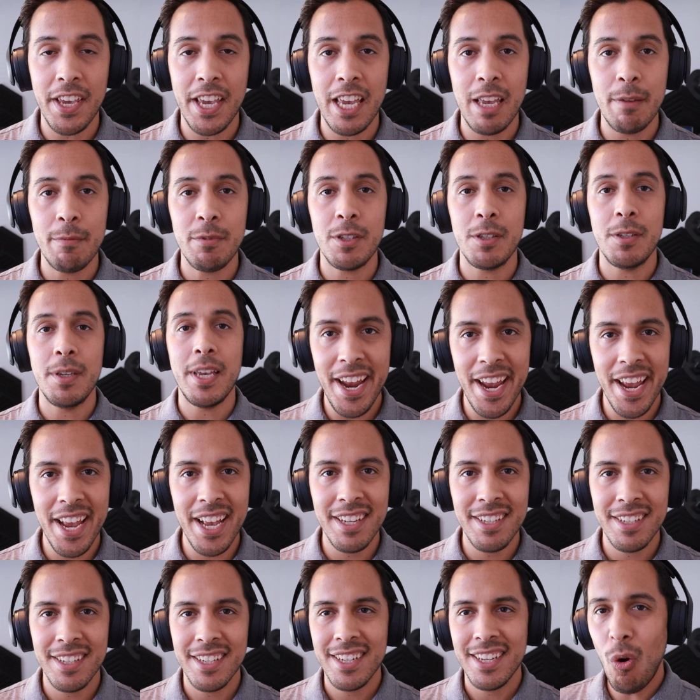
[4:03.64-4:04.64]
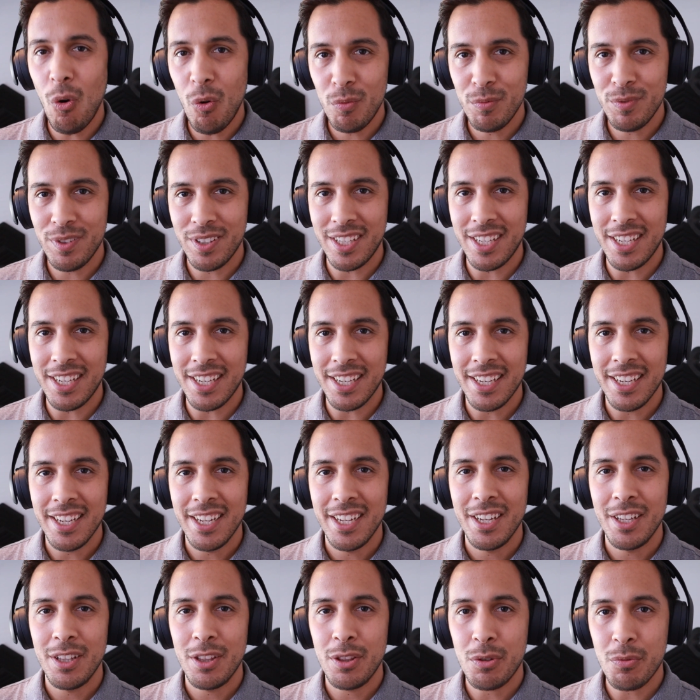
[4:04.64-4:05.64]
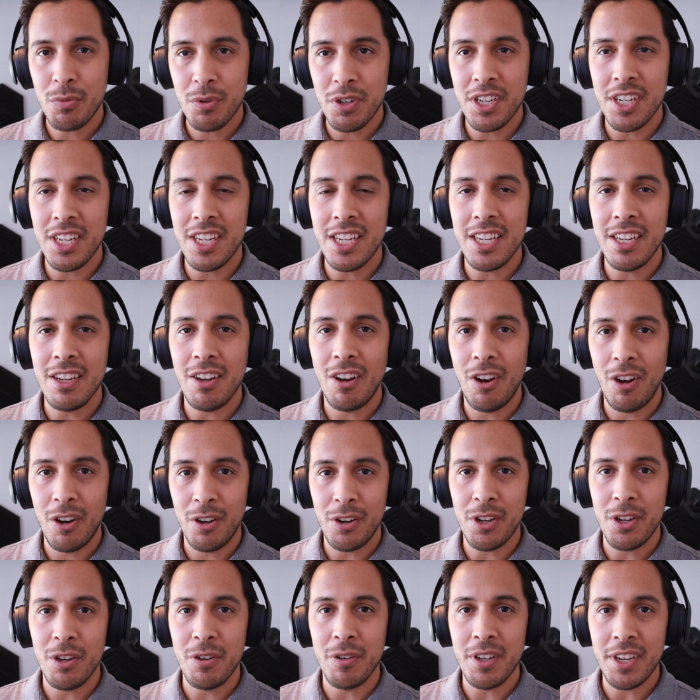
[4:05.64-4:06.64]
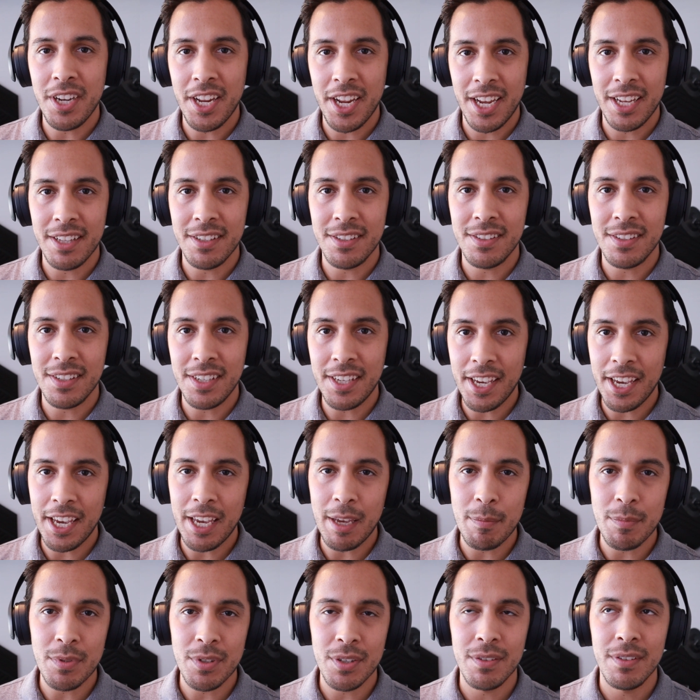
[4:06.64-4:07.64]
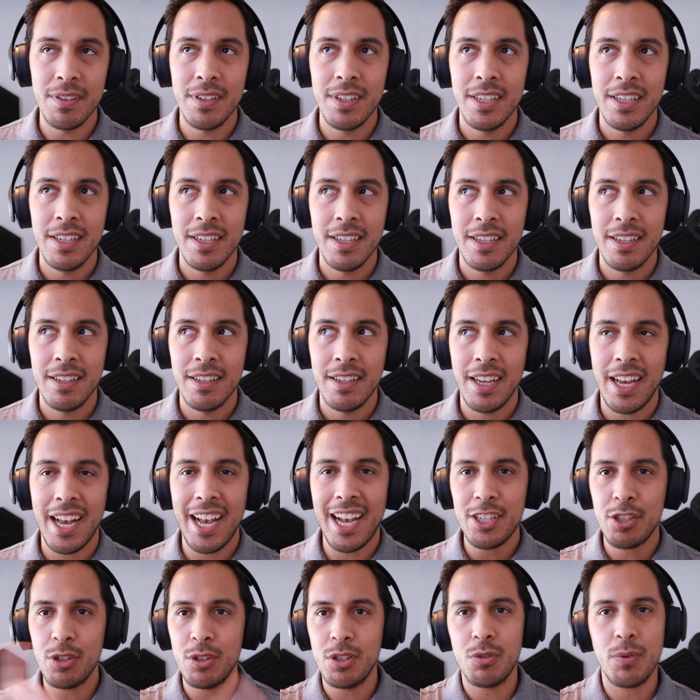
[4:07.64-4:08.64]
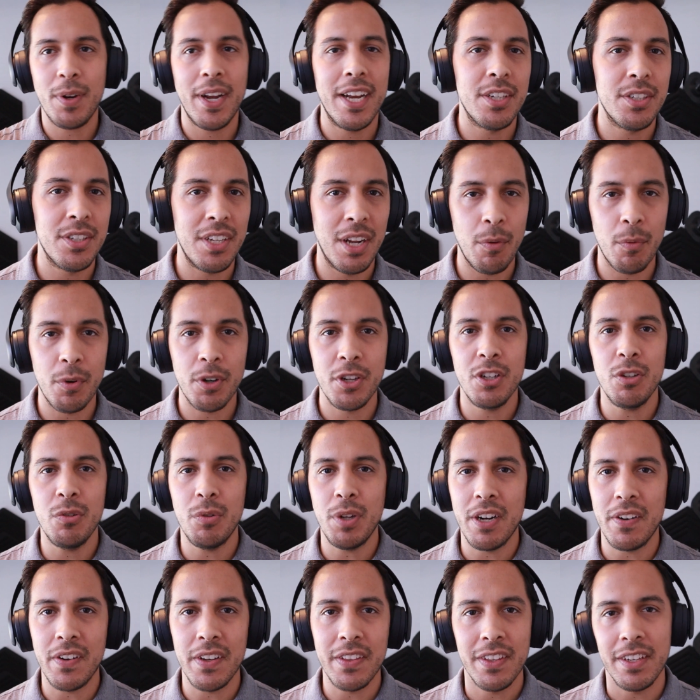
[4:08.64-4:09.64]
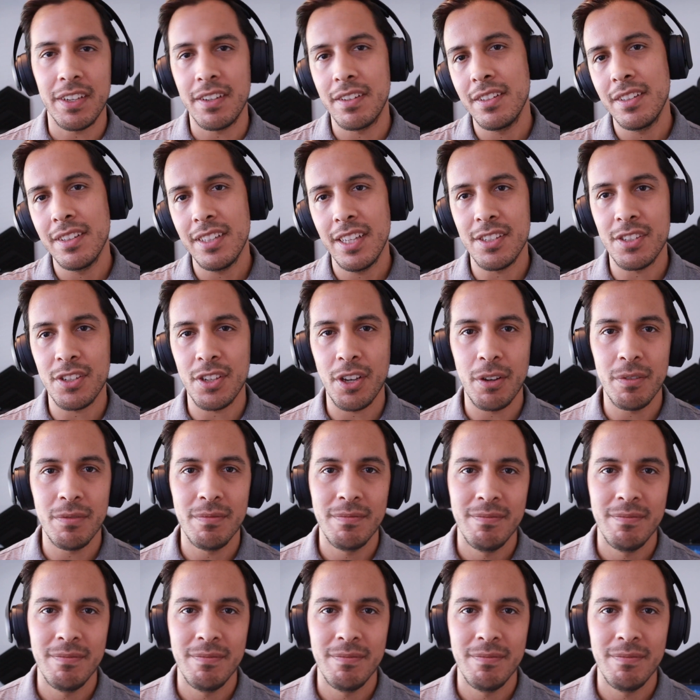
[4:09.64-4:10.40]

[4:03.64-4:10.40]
games and only 3D audio enhanced games. Actually, scratch that, we're gonna do everything. Let's go.